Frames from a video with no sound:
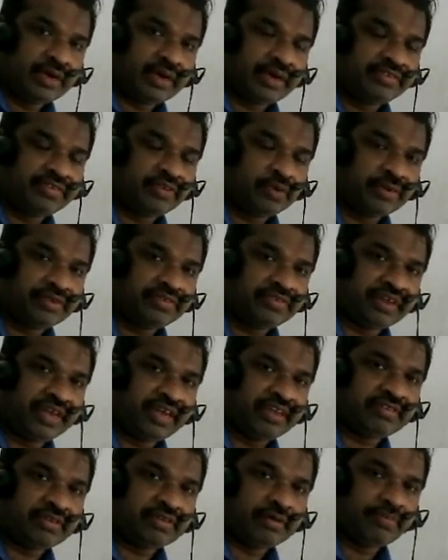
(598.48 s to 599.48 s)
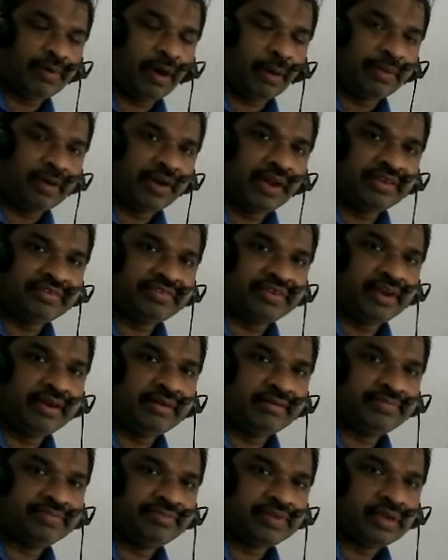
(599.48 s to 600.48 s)
consumers' taste,
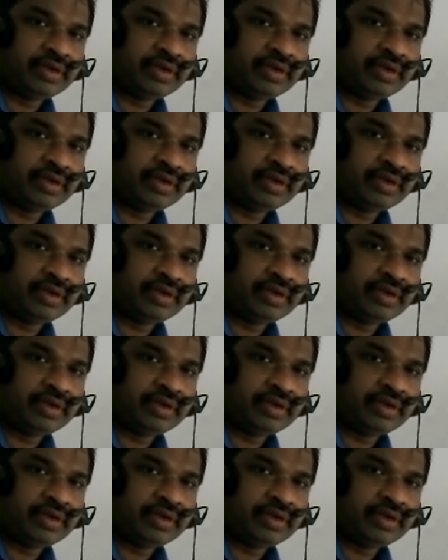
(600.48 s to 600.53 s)
population,